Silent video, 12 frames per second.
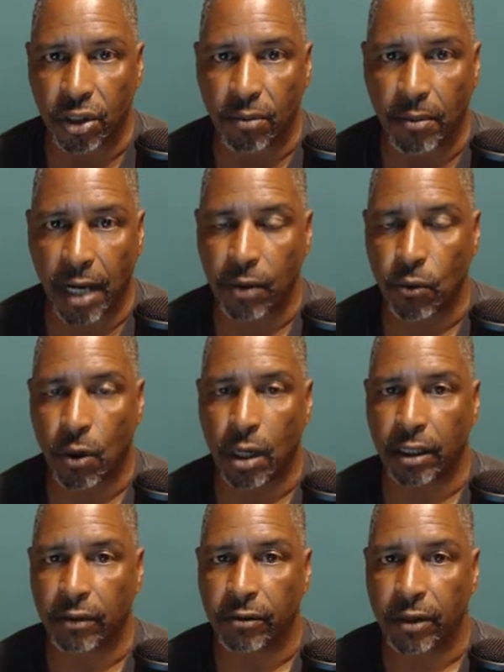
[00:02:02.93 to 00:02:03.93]
you might
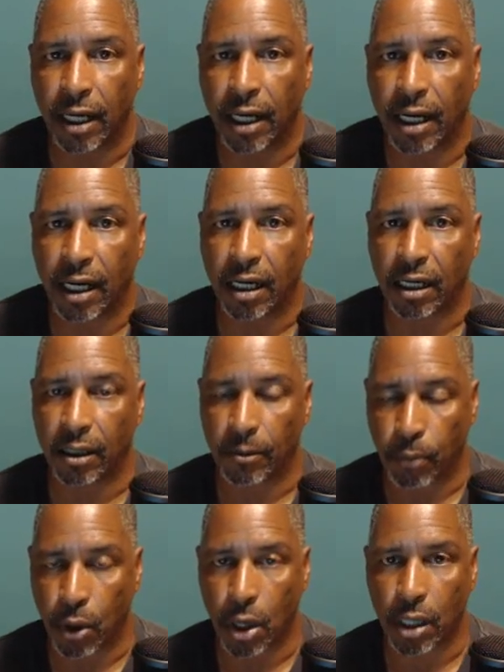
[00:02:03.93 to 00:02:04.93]
want to
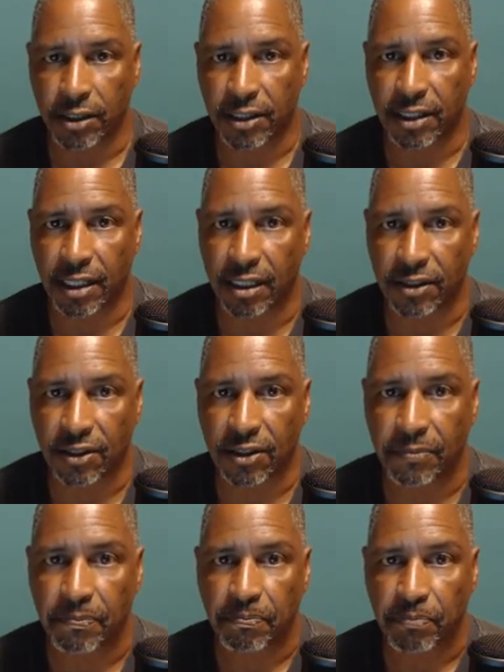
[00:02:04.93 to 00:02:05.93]
pause
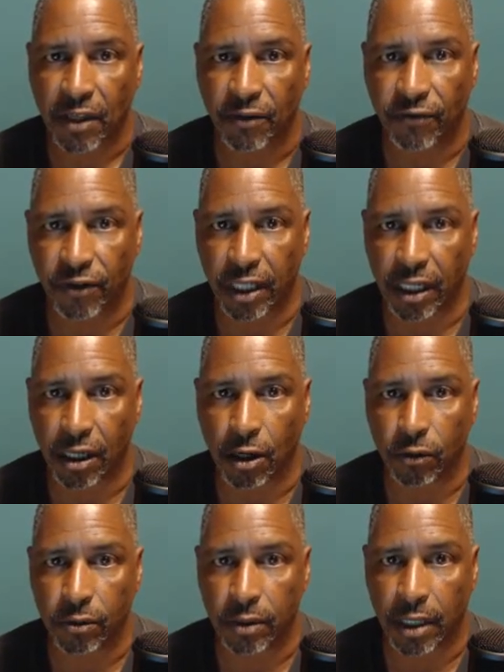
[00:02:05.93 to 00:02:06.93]
this
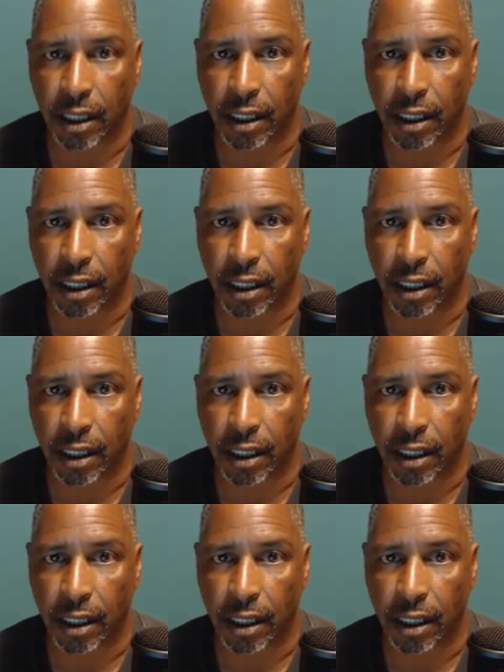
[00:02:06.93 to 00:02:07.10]
video